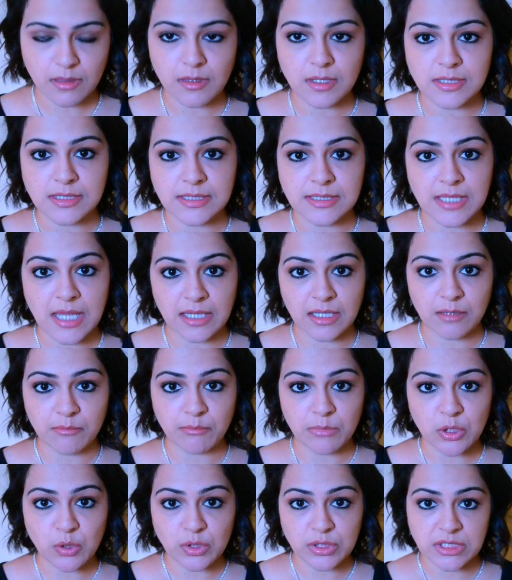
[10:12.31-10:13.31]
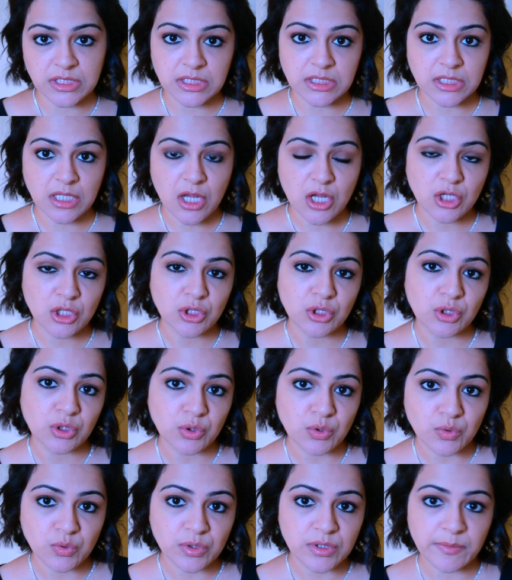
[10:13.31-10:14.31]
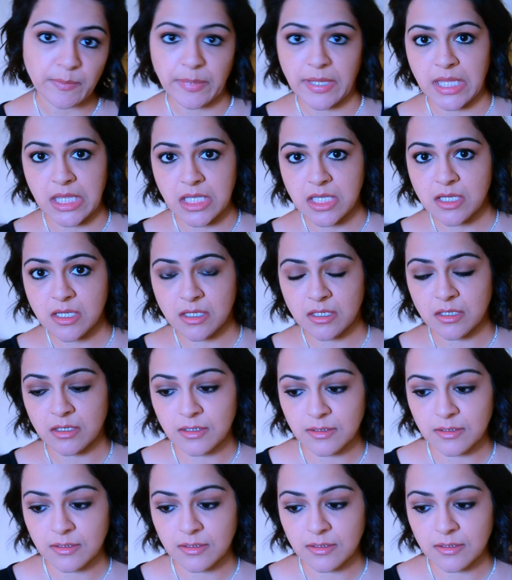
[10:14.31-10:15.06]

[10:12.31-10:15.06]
This is like a muted nude pink.